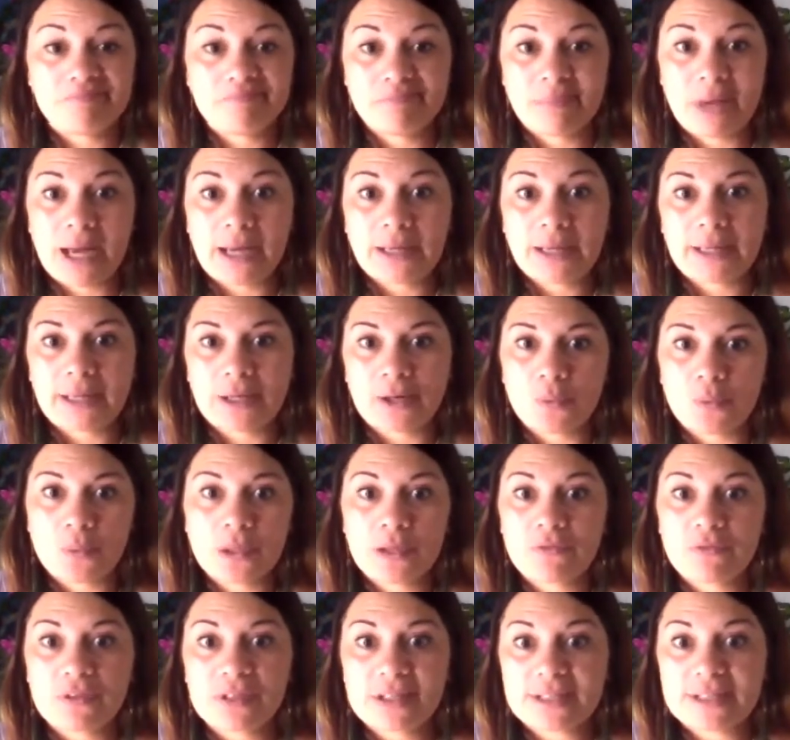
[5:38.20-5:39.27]
marketing or
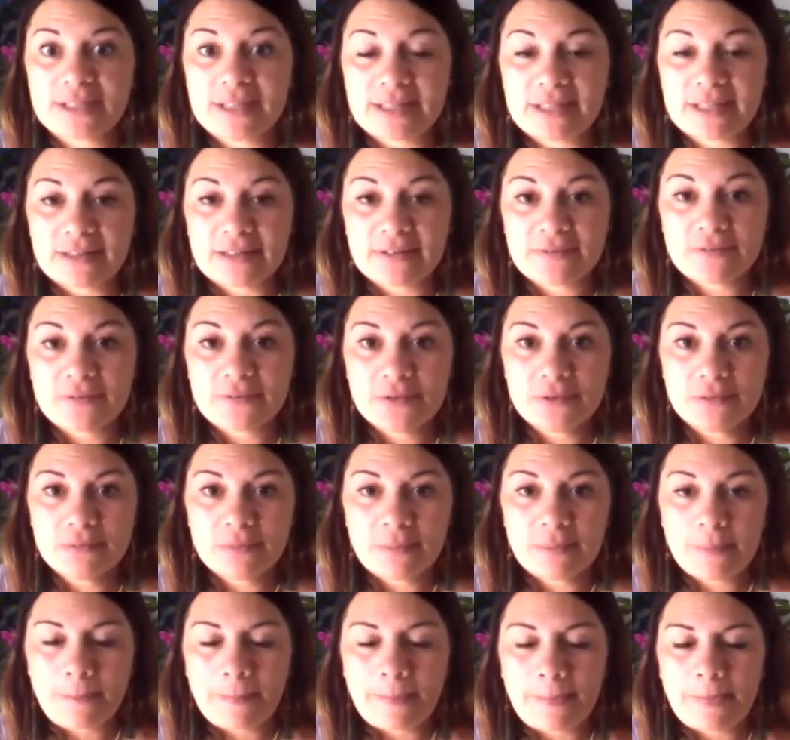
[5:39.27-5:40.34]
whatever it is I need it for.
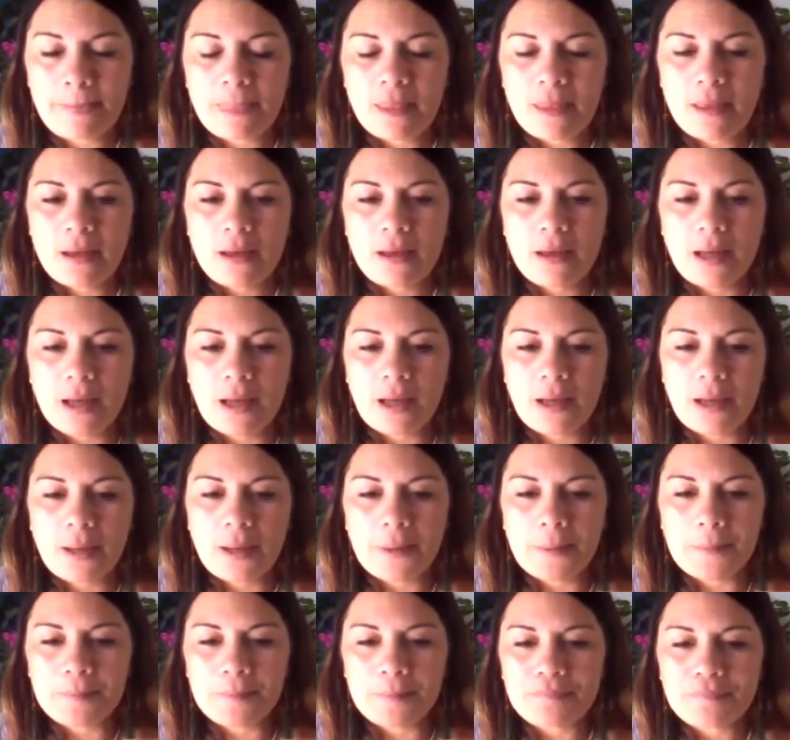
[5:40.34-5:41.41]

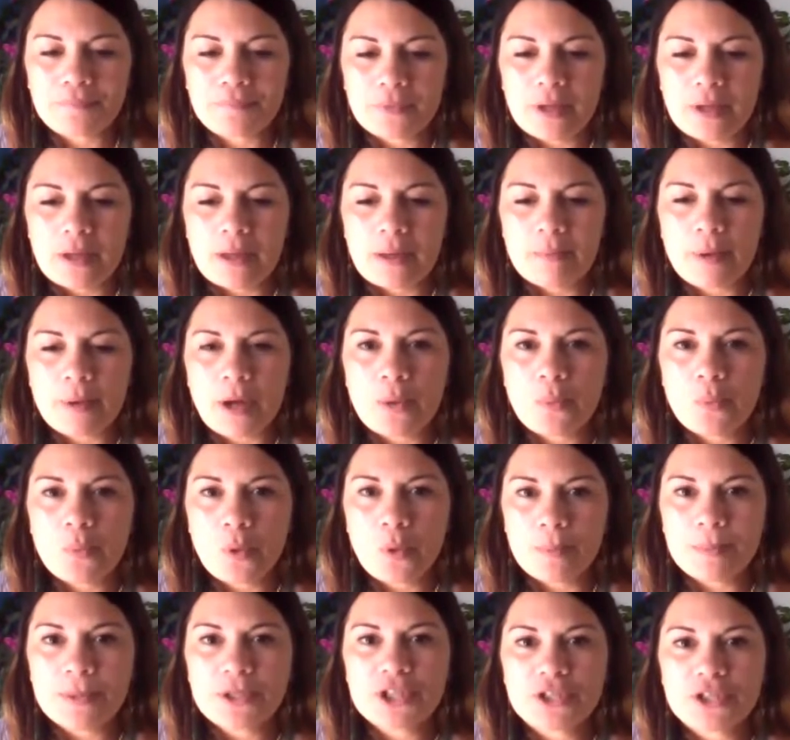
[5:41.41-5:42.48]
But I
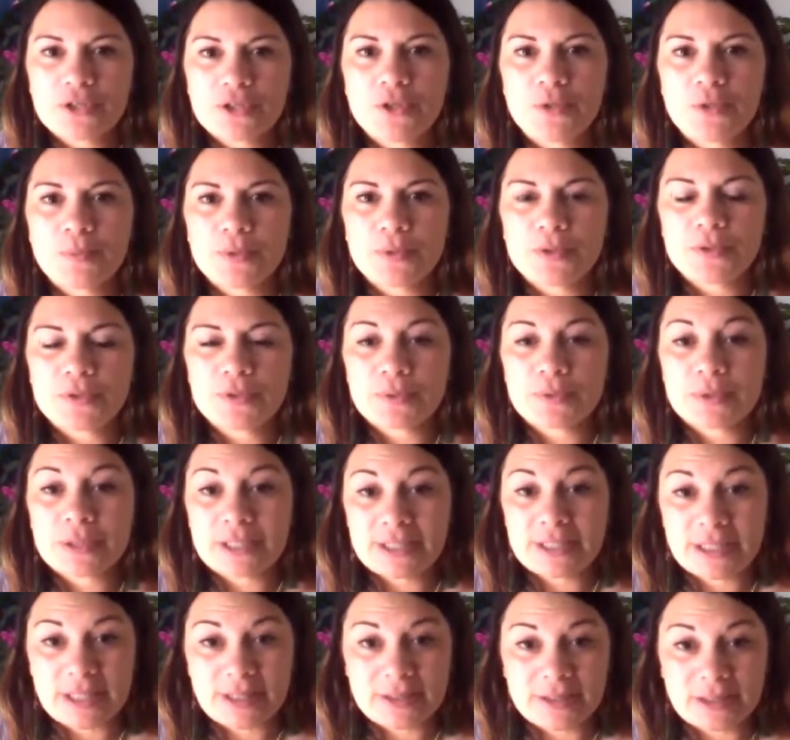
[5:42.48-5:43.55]
won't be sharing your personal
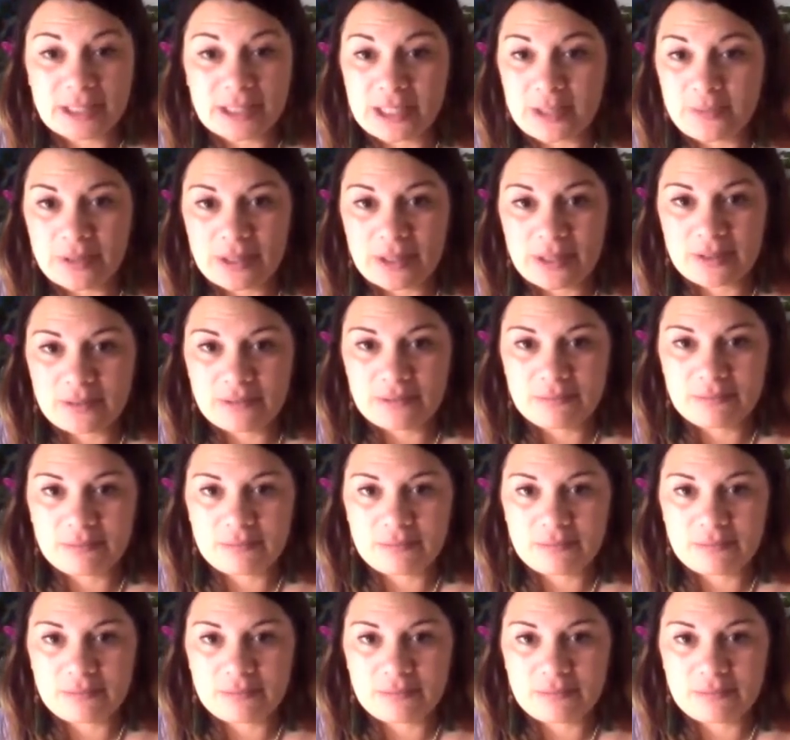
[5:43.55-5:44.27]
details anywhere